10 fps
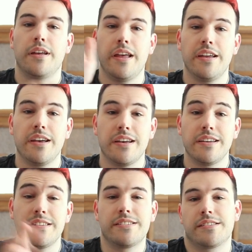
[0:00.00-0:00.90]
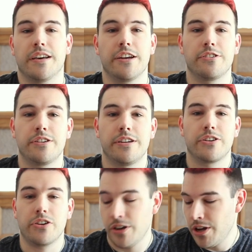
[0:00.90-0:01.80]
Hey guys, Skylar
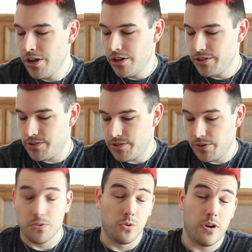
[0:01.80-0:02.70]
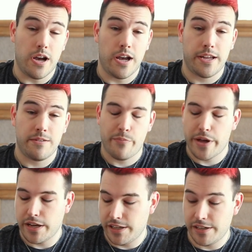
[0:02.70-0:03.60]
here. So I am
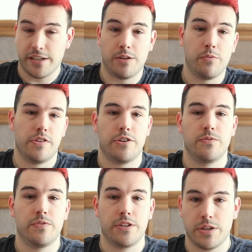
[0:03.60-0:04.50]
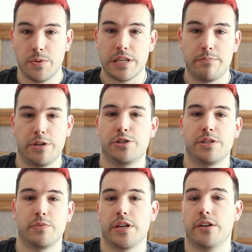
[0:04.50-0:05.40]
back yet again with another video. As I
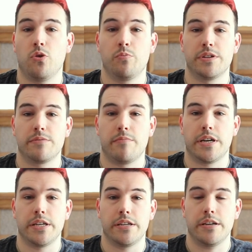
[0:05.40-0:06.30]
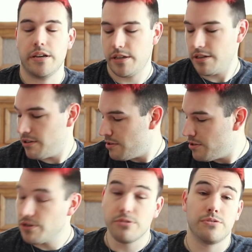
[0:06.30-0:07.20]
mentioned when I opened my uh,
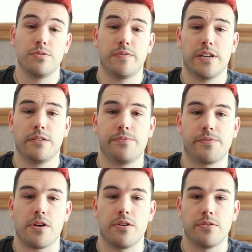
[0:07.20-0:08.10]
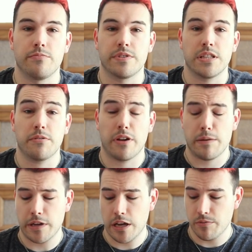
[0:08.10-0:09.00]
duvet from
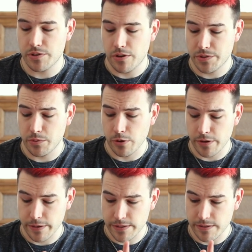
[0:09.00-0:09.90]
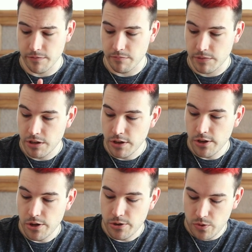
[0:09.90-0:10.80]
Sleepgram that I was also ordering some
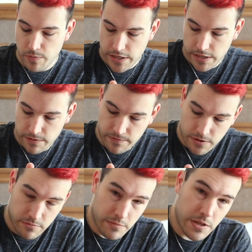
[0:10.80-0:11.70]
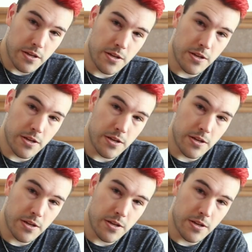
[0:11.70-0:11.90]
new bedding from